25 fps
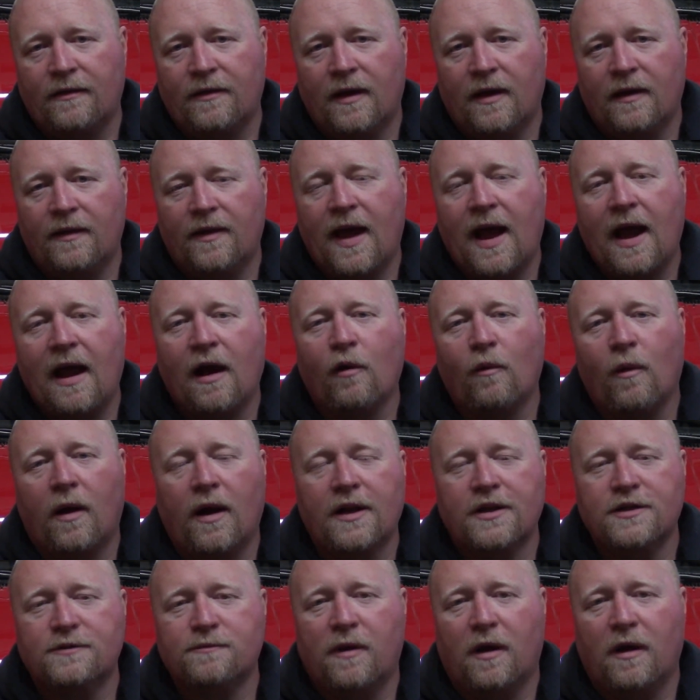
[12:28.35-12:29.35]
the, the, higher
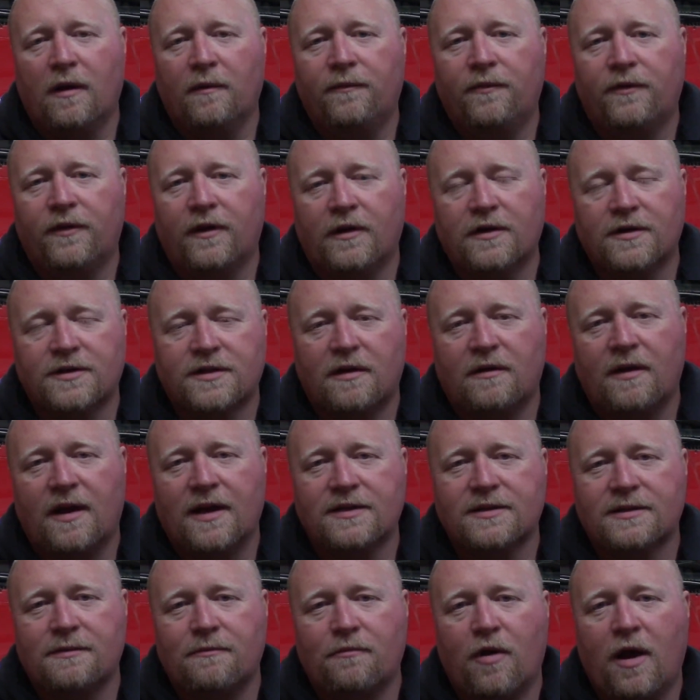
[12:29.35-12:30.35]
wattage bulbs that are so
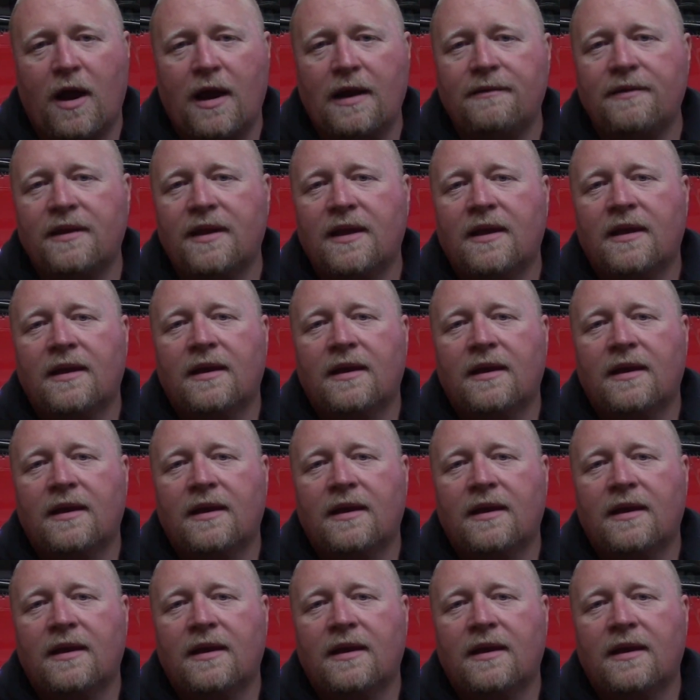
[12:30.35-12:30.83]
nice and bright.